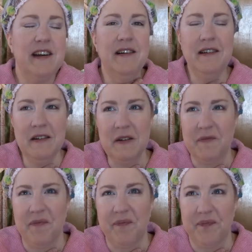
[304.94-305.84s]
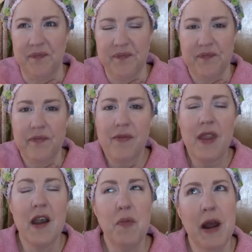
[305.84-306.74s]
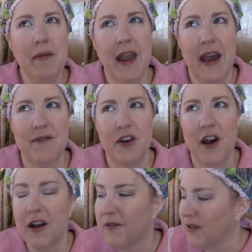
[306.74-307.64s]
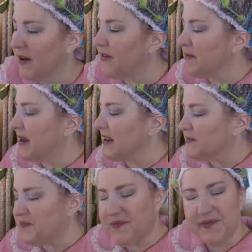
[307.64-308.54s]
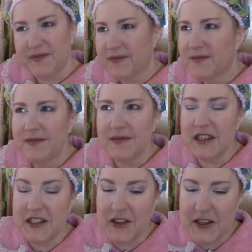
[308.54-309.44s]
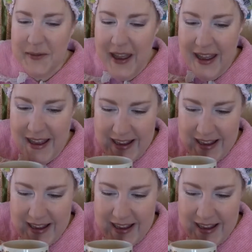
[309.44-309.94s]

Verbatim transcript: I probably have dog fluff in my, excuse me.